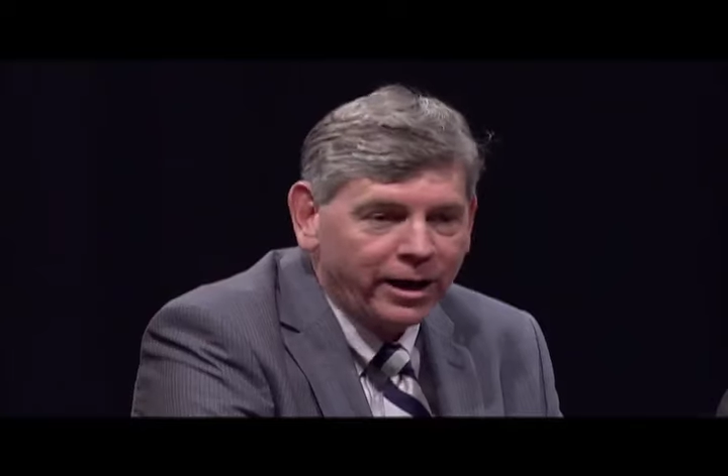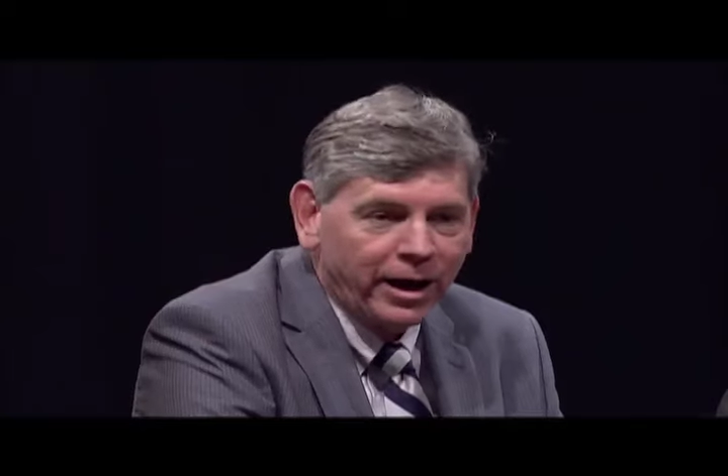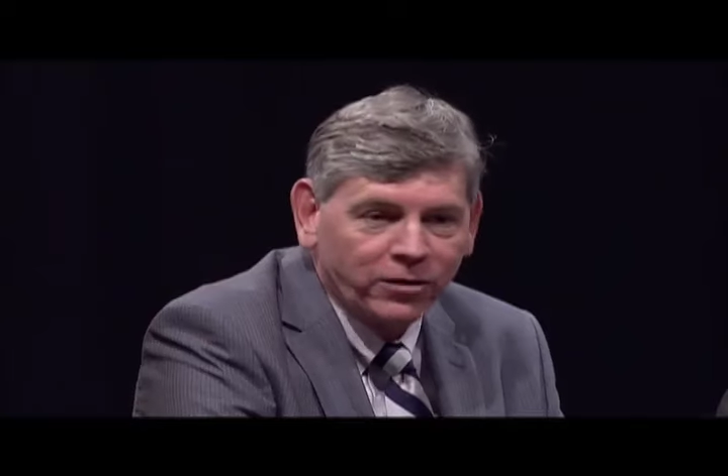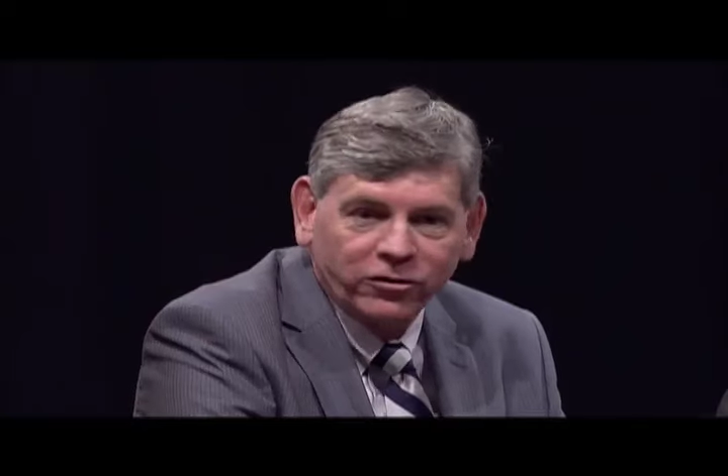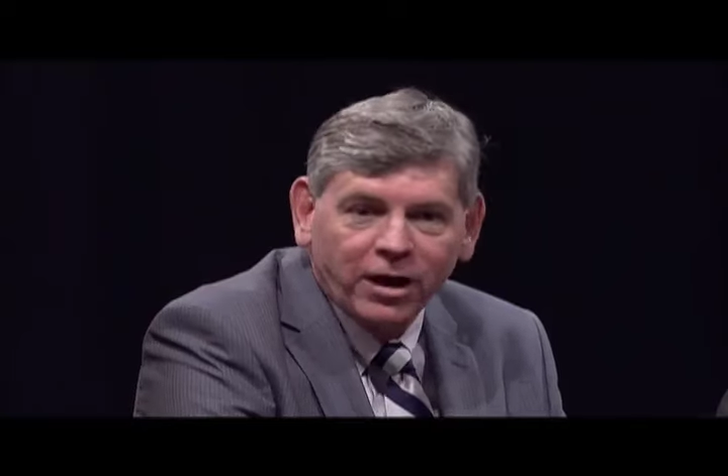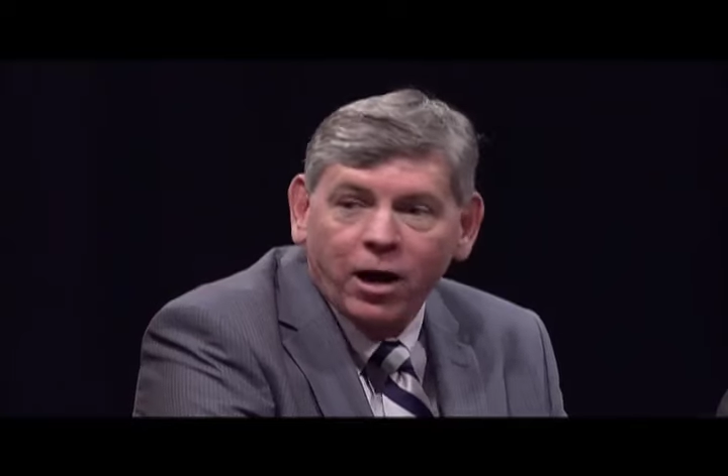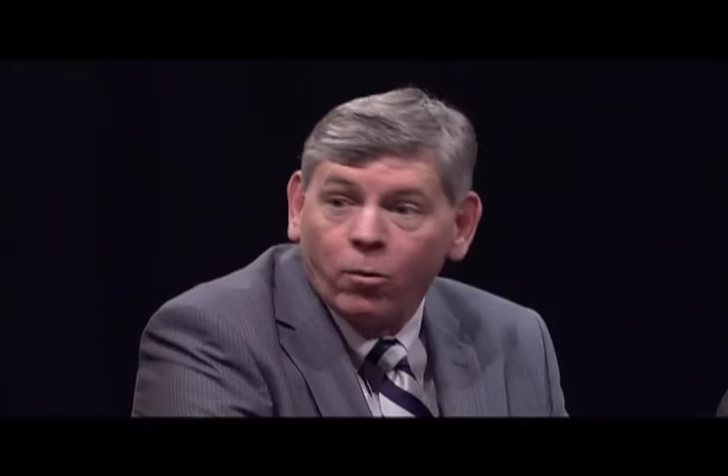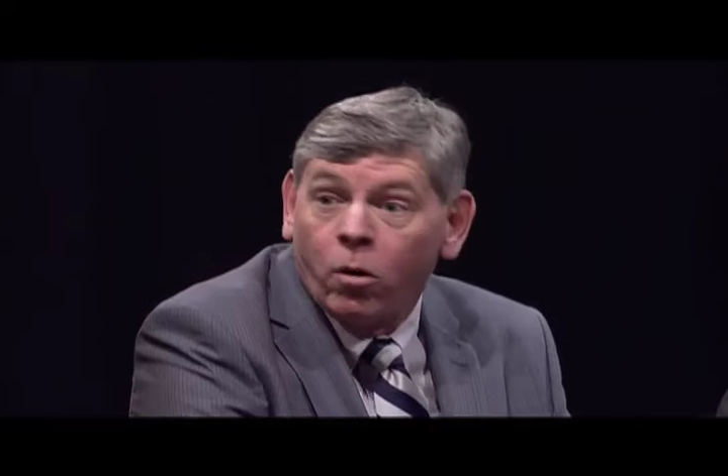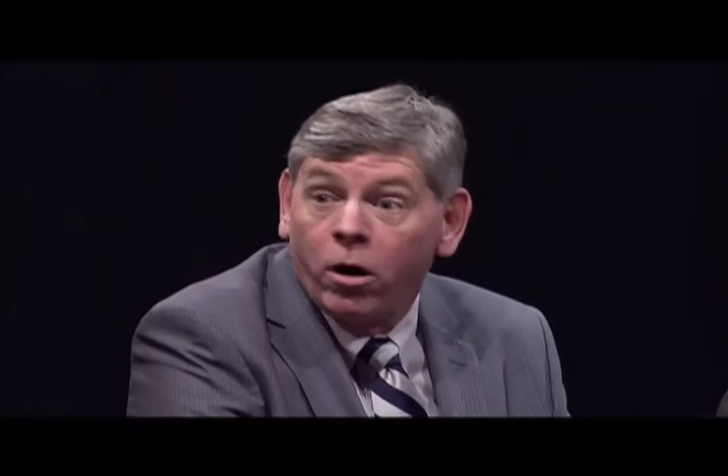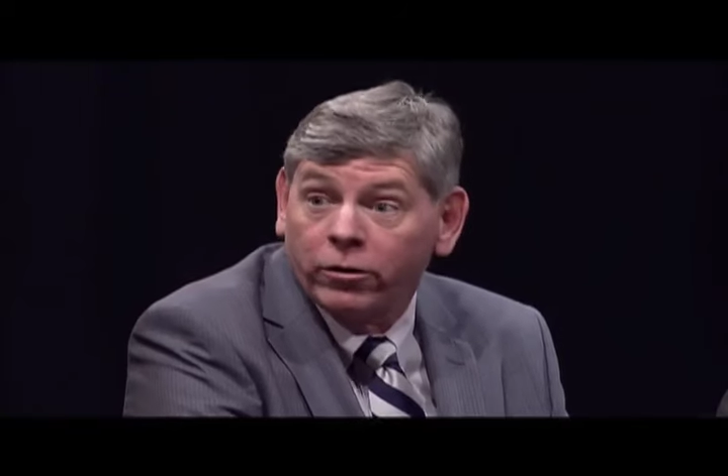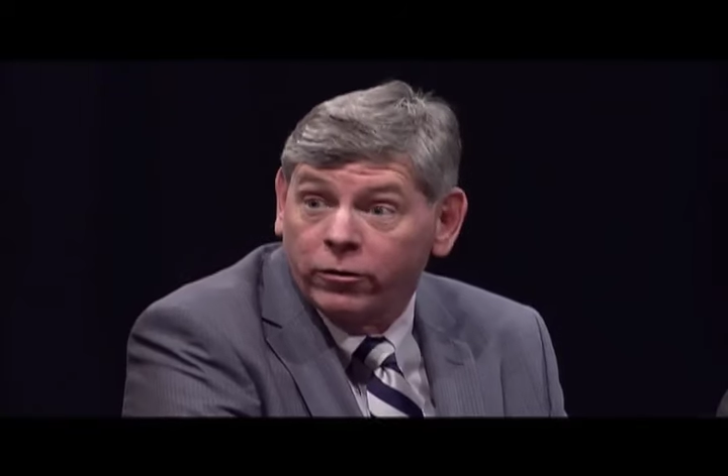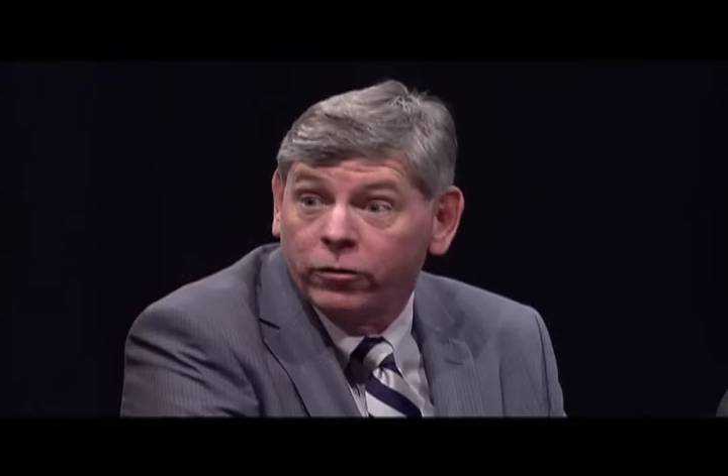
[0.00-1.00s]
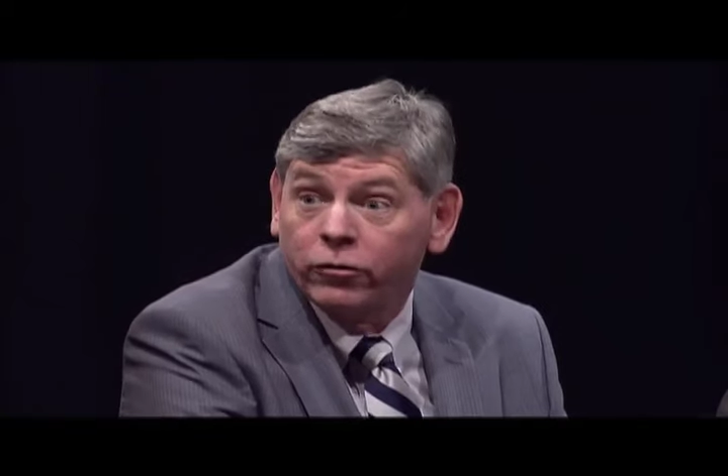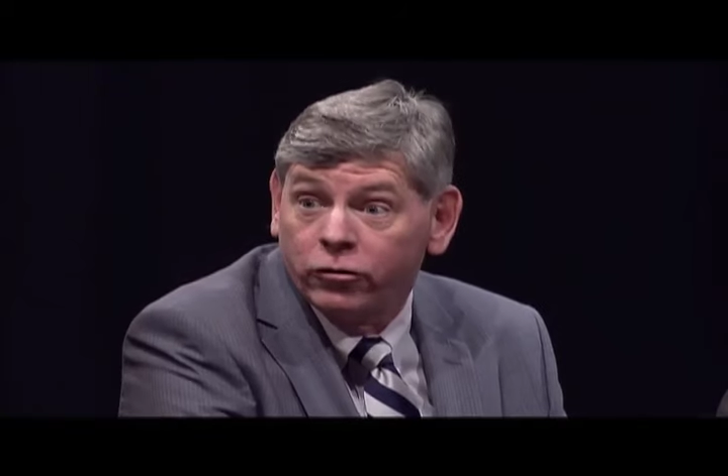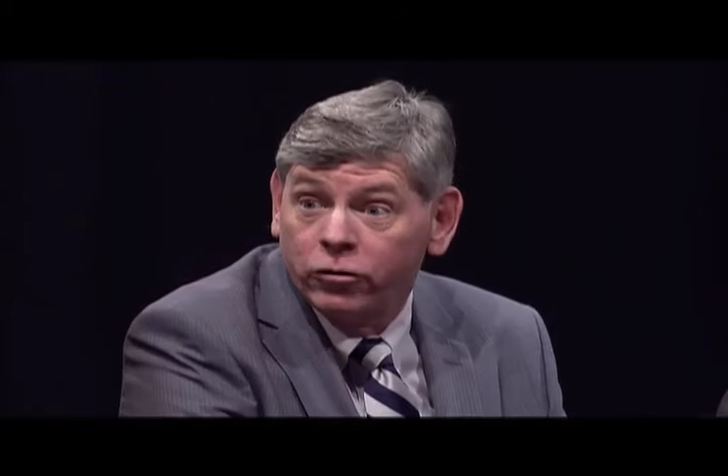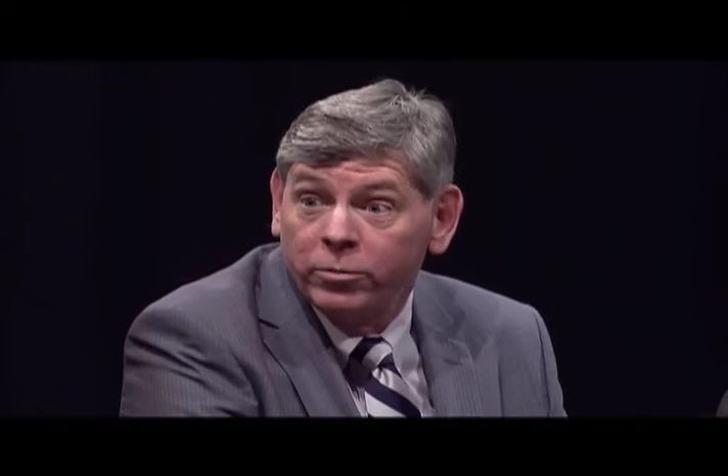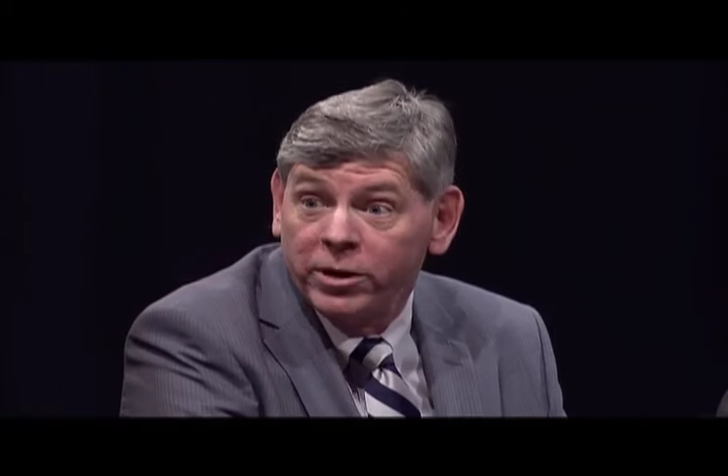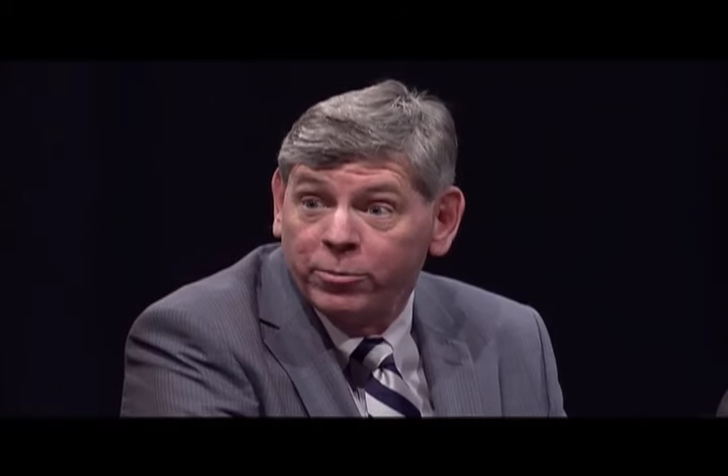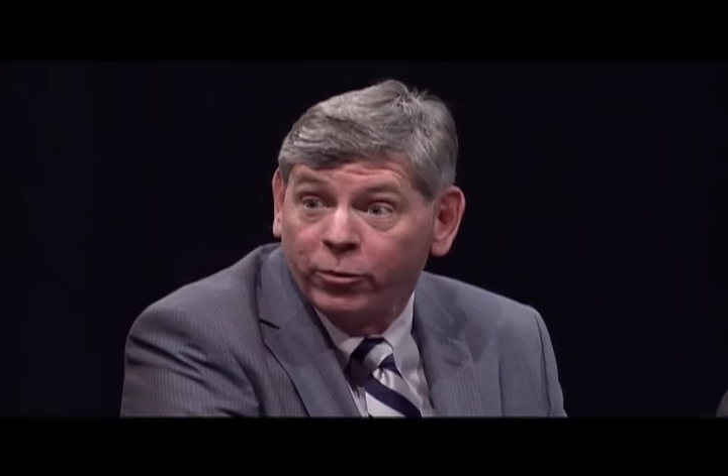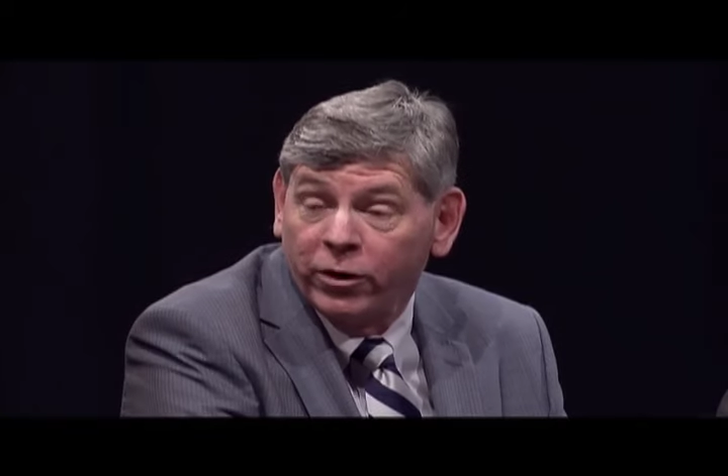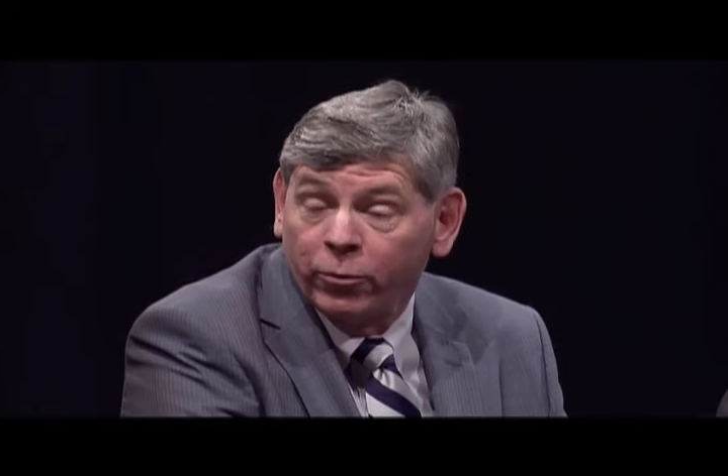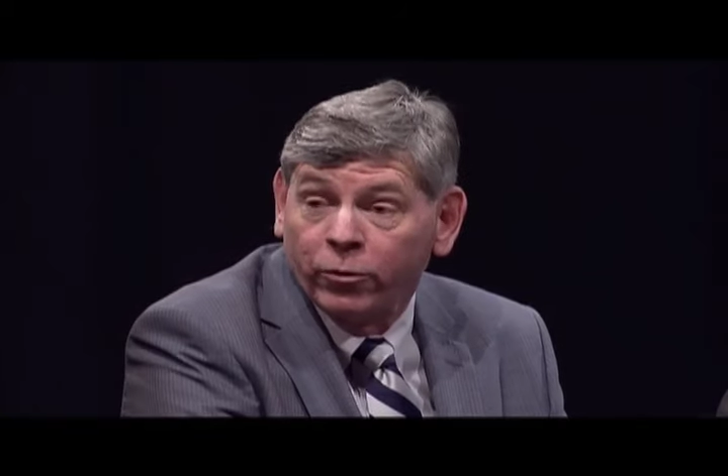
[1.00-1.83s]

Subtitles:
and Scott Walker, the two people that